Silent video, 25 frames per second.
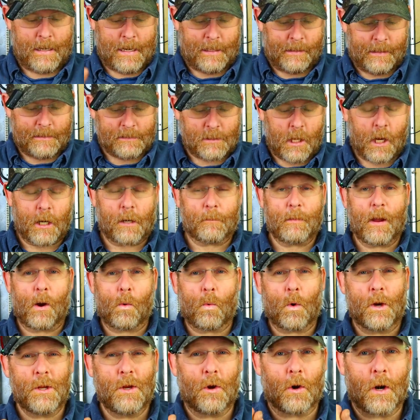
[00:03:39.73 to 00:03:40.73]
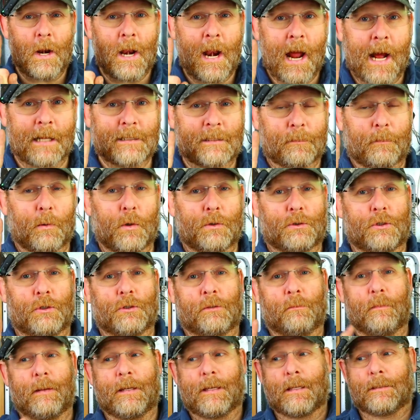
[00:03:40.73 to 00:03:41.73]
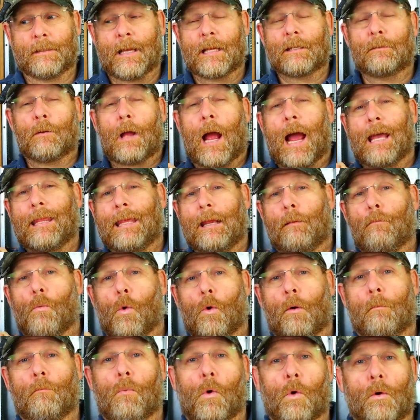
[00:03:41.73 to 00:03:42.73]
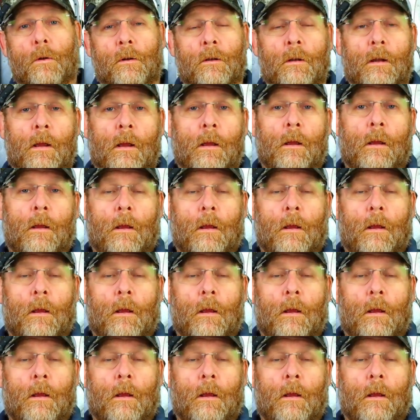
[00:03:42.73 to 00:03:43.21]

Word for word: Now let's talk about where you're not supposed to use it because that's, I think, more important